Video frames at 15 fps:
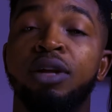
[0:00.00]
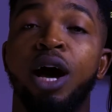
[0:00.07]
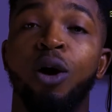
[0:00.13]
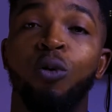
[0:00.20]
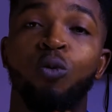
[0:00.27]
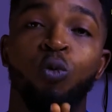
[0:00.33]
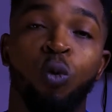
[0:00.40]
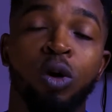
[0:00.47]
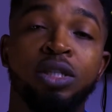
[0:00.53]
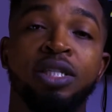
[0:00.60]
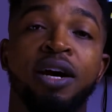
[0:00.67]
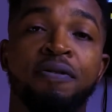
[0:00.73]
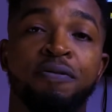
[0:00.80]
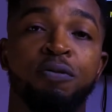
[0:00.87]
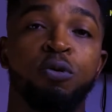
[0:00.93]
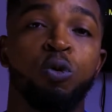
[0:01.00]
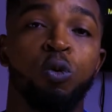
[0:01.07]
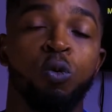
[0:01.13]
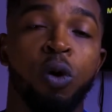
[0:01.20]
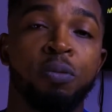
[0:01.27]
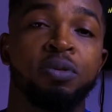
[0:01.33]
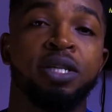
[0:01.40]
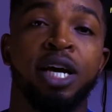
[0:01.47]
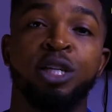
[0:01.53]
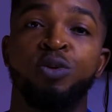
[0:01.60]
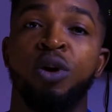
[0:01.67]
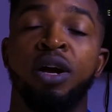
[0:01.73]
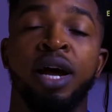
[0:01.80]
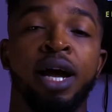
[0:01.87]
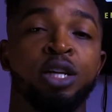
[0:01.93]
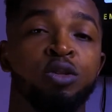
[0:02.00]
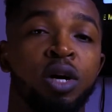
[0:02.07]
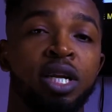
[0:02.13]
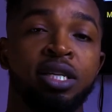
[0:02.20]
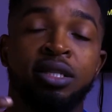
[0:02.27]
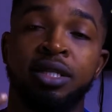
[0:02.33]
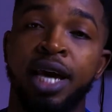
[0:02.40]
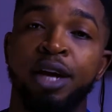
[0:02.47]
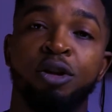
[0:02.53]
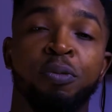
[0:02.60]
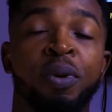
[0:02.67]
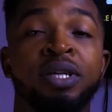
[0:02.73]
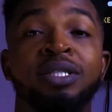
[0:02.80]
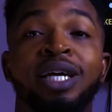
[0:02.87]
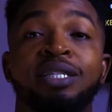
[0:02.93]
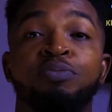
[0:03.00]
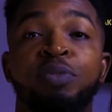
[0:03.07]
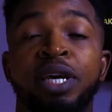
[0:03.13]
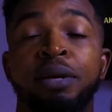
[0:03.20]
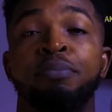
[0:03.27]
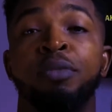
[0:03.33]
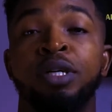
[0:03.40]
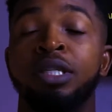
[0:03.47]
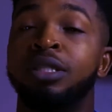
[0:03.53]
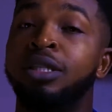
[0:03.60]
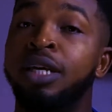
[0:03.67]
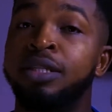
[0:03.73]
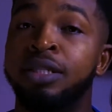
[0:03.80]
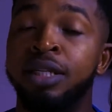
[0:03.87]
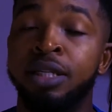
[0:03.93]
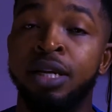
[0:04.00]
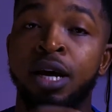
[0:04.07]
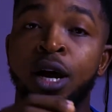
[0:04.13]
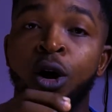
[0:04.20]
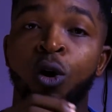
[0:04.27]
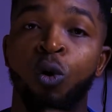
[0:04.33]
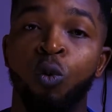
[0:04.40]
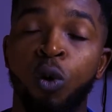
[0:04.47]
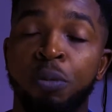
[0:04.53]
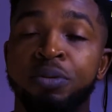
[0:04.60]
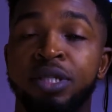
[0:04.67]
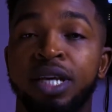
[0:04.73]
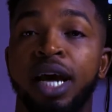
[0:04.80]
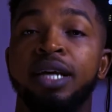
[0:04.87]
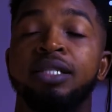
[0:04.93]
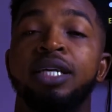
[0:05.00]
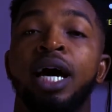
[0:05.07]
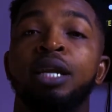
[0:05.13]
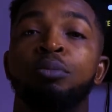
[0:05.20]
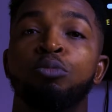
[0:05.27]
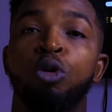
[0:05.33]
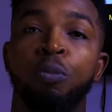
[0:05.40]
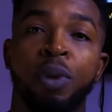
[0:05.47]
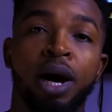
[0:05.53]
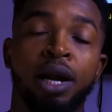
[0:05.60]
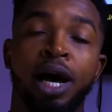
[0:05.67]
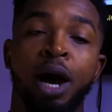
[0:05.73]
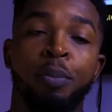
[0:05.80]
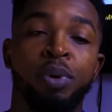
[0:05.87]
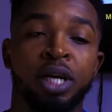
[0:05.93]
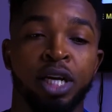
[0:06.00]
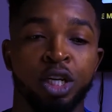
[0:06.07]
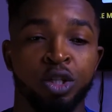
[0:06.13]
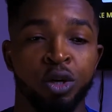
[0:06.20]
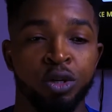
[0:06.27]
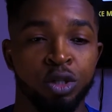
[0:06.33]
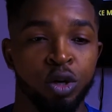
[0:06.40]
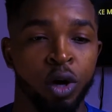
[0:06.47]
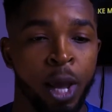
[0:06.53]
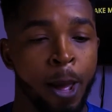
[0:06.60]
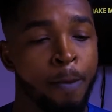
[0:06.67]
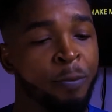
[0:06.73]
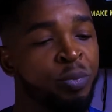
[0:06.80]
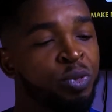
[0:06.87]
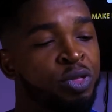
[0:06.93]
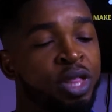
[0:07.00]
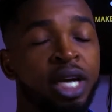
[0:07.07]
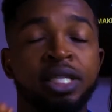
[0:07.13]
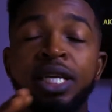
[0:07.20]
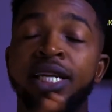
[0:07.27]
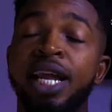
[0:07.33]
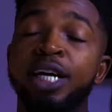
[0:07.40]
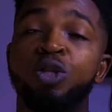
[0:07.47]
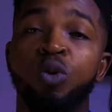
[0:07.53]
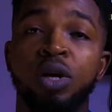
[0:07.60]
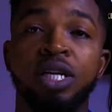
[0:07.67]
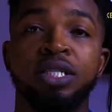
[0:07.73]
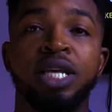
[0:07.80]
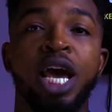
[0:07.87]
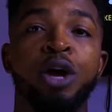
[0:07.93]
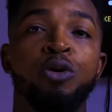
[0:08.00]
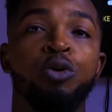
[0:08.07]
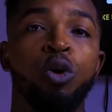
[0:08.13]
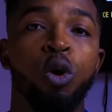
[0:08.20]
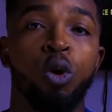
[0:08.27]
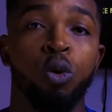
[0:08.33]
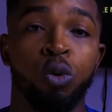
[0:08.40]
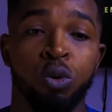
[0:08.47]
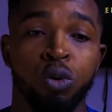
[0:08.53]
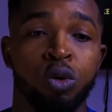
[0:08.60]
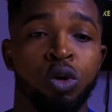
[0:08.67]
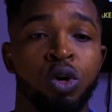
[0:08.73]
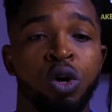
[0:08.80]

other wonderful websites where you can actually sign up and start making money testing websites and mobile applications. Okay. Then the next one is Enroll.